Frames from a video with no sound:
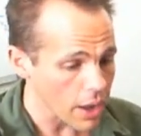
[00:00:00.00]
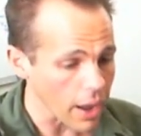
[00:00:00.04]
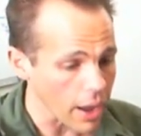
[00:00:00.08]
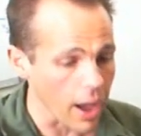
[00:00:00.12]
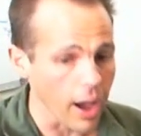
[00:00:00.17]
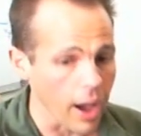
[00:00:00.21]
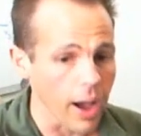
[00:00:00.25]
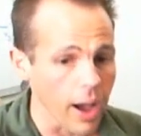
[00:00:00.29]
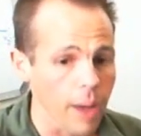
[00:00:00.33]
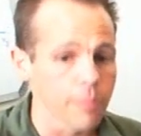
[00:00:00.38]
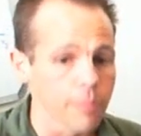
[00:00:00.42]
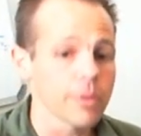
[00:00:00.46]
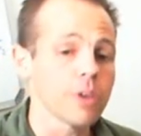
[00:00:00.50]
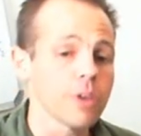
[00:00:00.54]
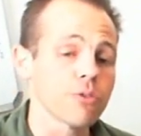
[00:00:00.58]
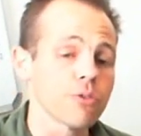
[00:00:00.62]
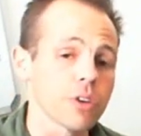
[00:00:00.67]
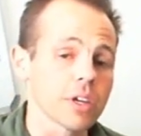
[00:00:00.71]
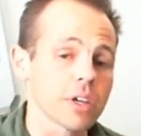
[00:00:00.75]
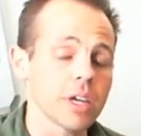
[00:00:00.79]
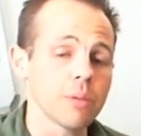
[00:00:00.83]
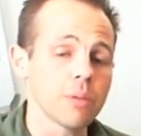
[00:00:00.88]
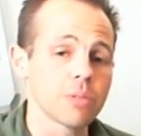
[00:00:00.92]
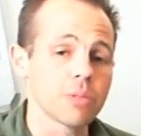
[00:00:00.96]
Um, if
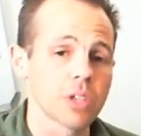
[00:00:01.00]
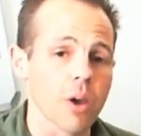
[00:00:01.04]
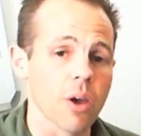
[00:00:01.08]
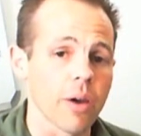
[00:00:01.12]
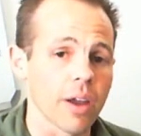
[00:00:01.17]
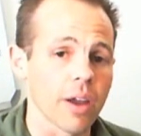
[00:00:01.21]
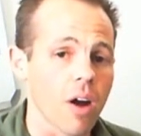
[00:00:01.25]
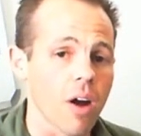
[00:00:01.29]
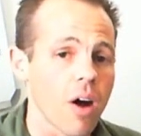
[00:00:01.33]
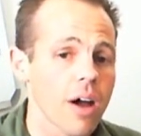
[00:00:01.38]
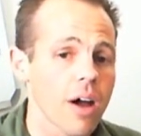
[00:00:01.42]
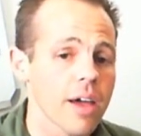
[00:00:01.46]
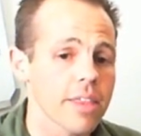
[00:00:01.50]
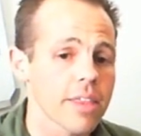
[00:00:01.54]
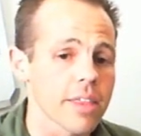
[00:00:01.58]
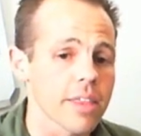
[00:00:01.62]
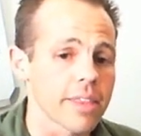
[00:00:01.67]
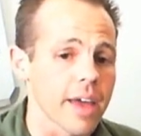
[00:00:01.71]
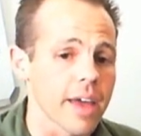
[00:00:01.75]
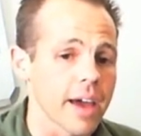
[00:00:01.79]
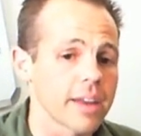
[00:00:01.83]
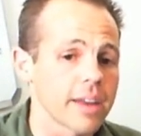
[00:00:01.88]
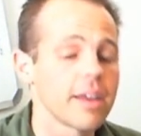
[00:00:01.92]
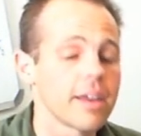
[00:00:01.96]
it keeps going higher
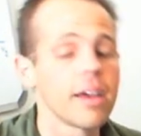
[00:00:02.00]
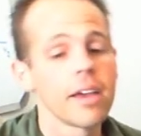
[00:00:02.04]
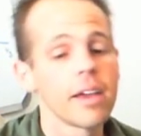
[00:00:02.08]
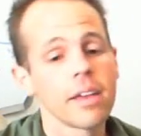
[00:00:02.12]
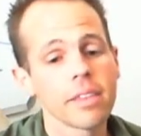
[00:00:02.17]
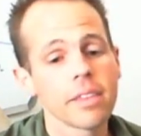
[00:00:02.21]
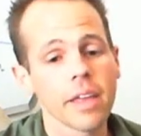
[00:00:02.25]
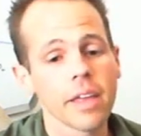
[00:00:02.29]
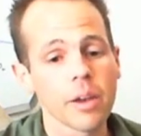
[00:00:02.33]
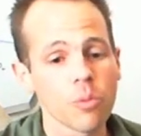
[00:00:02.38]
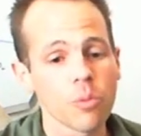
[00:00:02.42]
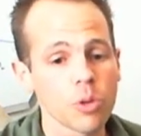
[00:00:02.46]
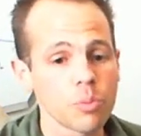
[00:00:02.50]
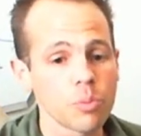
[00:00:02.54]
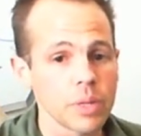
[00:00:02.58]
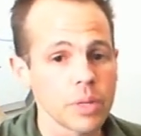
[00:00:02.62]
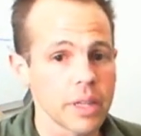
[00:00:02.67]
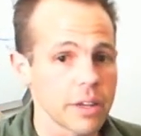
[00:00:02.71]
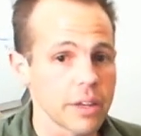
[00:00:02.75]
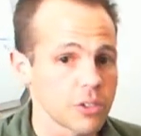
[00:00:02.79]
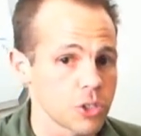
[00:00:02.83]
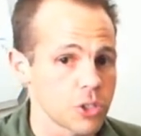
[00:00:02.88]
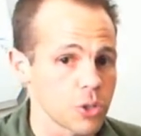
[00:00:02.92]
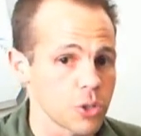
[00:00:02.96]
than that, then it would be
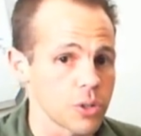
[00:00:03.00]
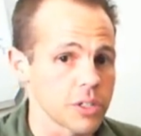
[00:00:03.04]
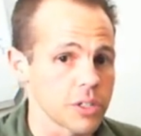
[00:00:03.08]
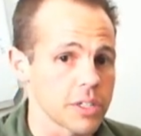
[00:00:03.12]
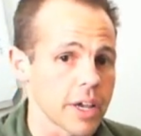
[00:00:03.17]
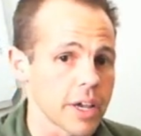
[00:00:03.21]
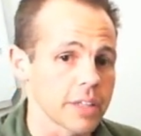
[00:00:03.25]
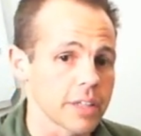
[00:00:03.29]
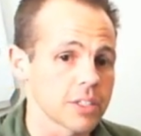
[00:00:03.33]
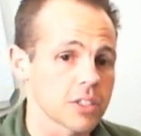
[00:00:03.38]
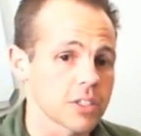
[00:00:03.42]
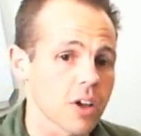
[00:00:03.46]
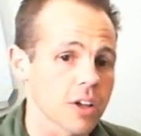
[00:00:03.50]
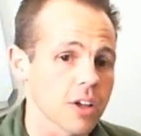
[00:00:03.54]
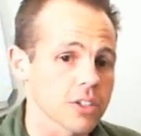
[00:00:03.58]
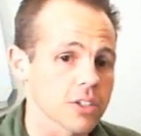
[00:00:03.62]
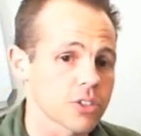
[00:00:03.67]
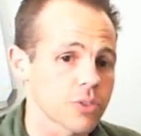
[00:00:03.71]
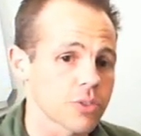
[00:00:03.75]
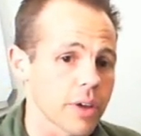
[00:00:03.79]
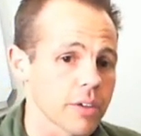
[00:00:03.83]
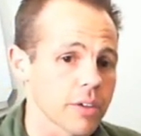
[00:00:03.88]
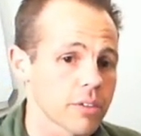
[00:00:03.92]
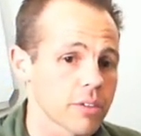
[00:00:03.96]
due to tensile
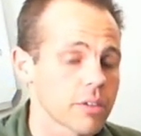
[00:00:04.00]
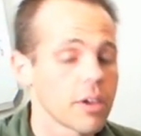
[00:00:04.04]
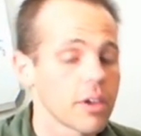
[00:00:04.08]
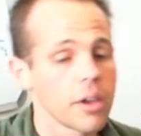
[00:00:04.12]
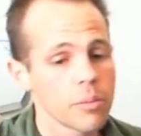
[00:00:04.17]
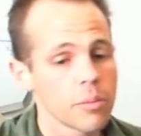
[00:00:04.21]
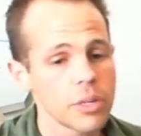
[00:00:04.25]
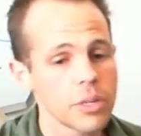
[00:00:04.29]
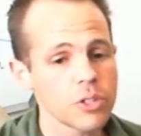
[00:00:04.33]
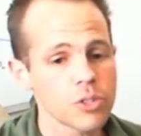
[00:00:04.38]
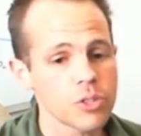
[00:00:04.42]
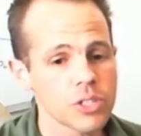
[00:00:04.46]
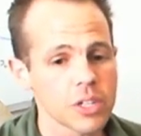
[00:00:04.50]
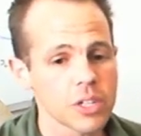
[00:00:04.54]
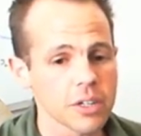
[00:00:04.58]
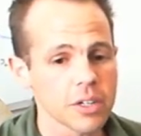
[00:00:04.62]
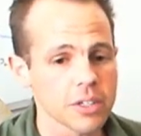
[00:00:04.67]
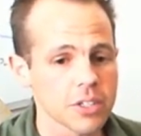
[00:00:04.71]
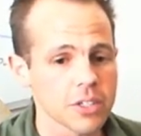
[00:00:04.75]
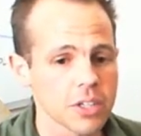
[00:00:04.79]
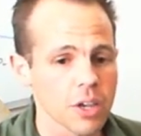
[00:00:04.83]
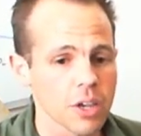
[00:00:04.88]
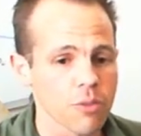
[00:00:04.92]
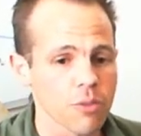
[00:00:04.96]
strength. Be interesting
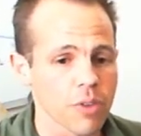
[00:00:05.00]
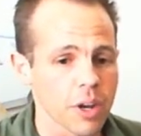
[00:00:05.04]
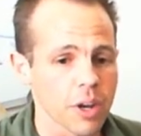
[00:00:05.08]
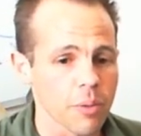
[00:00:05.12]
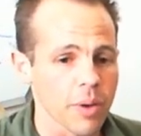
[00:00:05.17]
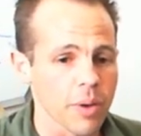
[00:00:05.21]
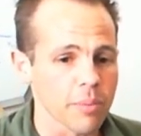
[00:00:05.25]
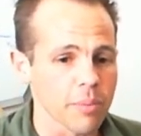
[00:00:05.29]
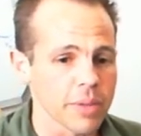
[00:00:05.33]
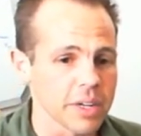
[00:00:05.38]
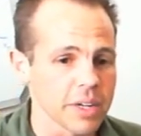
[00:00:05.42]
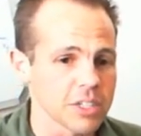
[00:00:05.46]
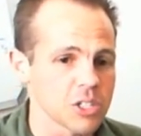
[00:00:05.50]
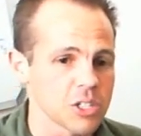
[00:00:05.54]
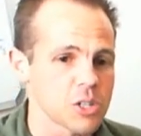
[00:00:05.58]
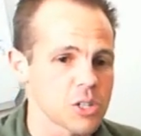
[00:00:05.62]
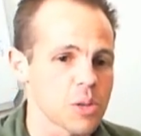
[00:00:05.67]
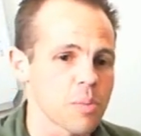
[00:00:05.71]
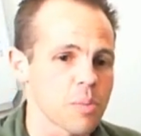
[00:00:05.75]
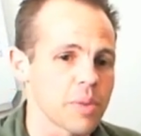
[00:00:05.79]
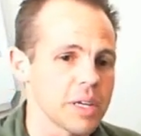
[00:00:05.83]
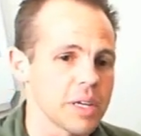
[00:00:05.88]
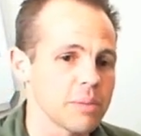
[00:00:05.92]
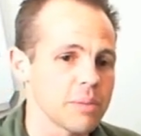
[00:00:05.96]
to see if anyone
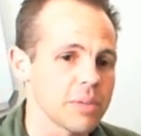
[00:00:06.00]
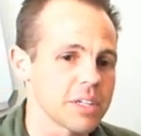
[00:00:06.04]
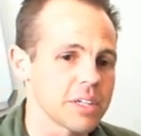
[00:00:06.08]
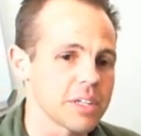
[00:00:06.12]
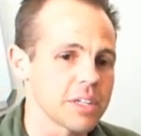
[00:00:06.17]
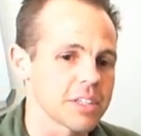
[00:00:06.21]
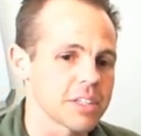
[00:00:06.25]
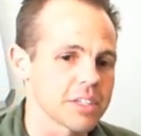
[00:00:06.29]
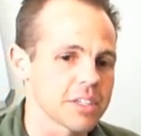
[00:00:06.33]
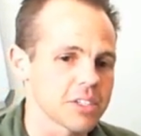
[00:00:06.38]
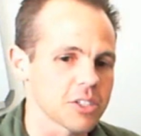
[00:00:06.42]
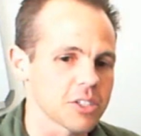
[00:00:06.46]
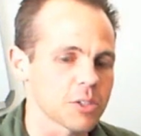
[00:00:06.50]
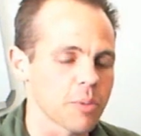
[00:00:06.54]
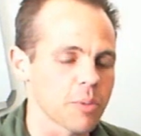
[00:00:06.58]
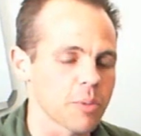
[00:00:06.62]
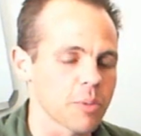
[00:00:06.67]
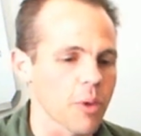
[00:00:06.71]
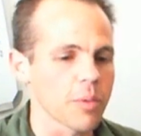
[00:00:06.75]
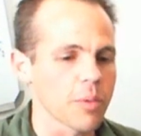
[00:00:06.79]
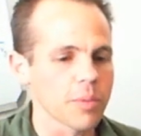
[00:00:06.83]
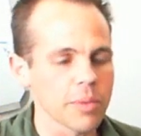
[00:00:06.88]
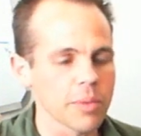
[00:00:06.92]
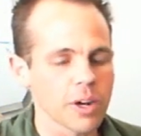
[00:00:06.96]
manages to beat me to this
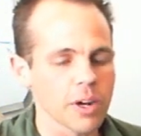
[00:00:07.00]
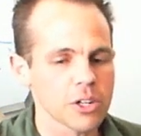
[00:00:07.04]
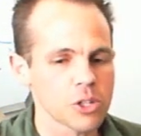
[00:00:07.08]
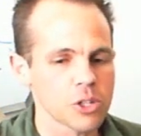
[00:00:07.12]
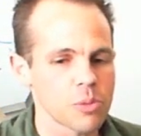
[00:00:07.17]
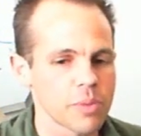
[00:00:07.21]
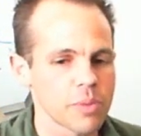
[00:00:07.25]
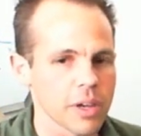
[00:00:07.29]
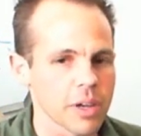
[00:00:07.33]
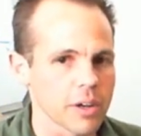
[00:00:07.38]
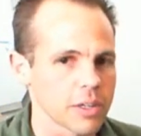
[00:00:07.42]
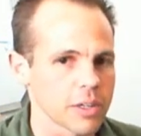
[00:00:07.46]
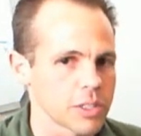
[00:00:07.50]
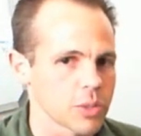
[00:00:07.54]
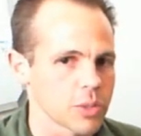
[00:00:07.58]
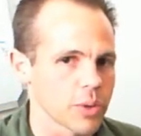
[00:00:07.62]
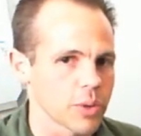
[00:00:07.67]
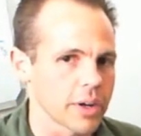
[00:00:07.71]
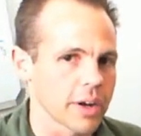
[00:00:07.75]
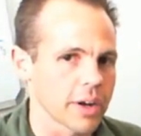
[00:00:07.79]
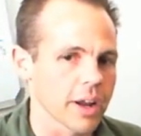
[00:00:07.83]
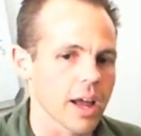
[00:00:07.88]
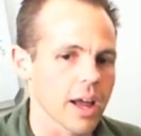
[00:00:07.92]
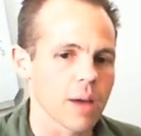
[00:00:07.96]
experiment, but I should be able to do
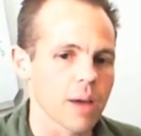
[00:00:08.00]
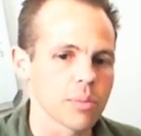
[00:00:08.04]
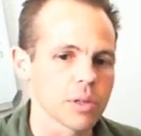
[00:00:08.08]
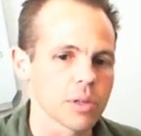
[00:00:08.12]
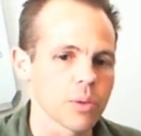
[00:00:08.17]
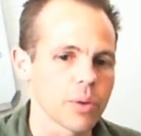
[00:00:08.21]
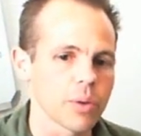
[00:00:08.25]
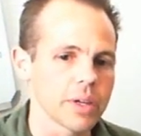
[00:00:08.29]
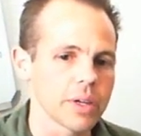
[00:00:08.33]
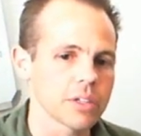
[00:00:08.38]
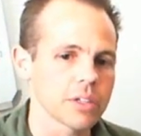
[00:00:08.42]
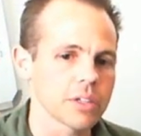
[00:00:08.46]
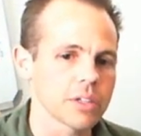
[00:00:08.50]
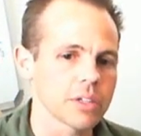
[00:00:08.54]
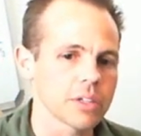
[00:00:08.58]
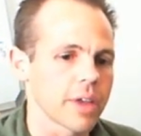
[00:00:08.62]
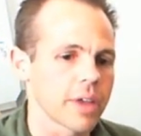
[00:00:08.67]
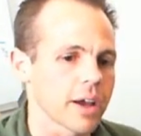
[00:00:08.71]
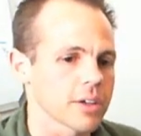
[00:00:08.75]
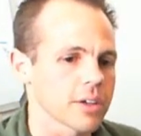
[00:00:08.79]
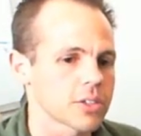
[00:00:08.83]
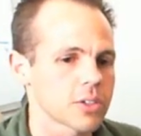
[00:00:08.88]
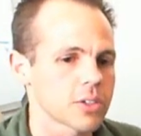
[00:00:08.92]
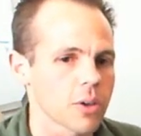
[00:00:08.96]
it in a couple of weeks from
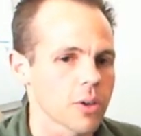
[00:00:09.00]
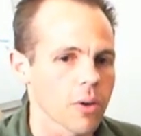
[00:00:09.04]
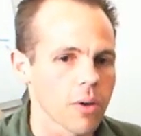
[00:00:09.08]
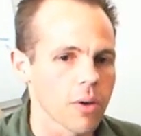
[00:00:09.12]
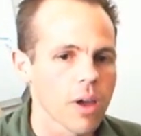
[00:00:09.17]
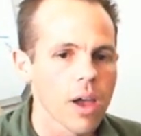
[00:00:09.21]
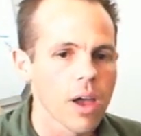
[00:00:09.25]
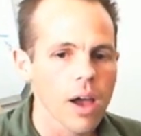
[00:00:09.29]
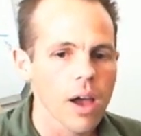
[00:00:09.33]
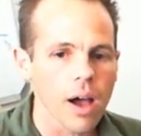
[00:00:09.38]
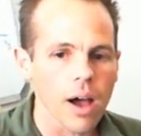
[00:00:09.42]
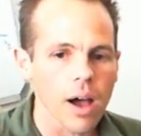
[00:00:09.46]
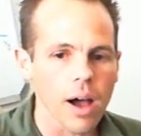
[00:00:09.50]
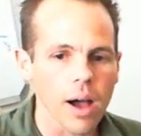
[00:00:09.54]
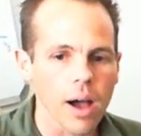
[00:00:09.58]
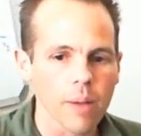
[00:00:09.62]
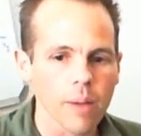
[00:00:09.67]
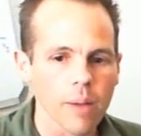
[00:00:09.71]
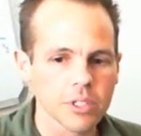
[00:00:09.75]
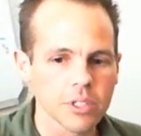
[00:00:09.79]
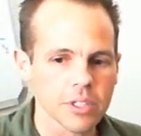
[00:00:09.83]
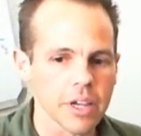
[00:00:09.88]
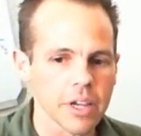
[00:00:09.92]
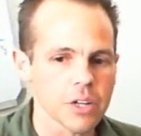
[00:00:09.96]
now, so
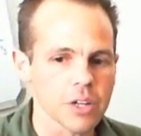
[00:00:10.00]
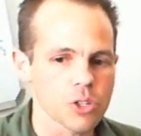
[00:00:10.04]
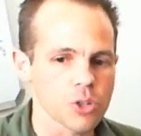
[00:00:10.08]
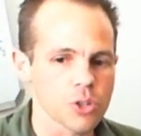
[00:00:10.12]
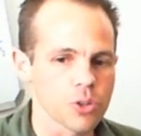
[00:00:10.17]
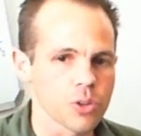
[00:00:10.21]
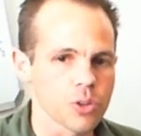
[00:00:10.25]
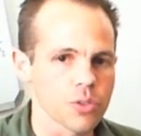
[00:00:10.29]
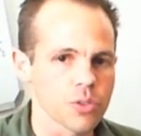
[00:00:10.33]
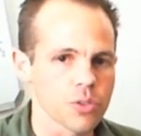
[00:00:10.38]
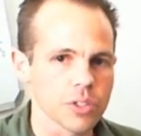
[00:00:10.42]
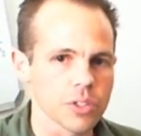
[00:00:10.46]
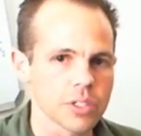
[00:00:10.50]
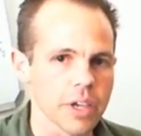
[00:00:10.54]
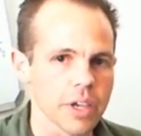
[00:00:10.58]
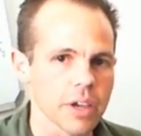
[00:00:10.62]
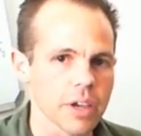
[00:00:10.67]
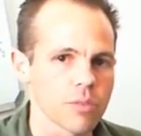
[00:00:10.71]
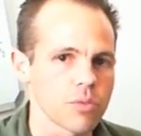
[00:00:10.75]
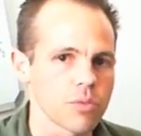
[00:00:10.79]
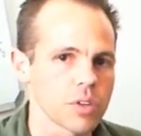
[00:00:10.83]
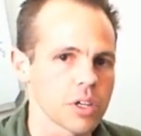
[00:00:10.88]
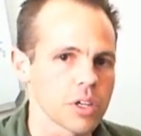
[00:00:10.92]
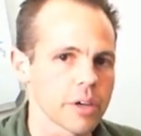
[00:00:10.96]
um, stay tuned for a
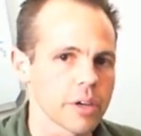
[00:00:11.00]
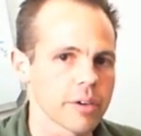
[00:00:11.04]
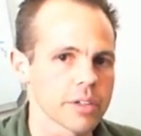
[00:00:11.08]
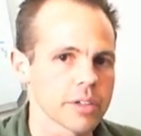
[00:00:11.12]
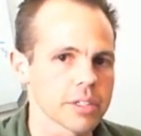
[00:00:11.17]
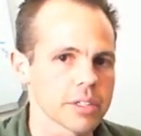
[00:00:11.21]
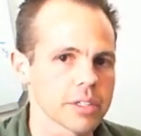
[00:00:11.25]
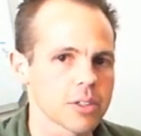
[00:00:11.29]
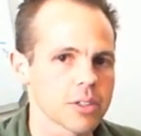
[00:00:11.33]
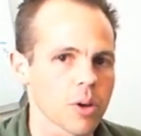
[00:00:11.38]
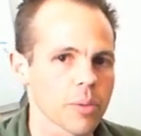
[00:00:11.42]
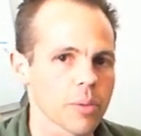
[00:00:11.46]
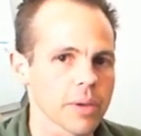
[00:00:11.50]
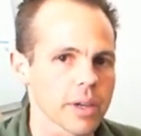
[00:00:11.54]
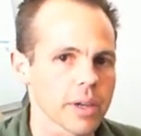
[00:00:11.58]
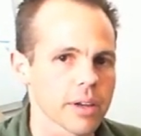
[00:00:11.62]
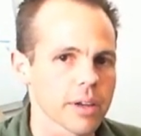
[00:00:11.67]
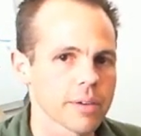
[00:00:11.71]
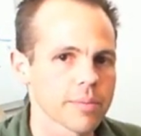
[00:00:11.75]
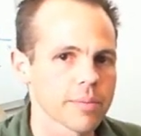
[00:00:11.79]
second video on this topic.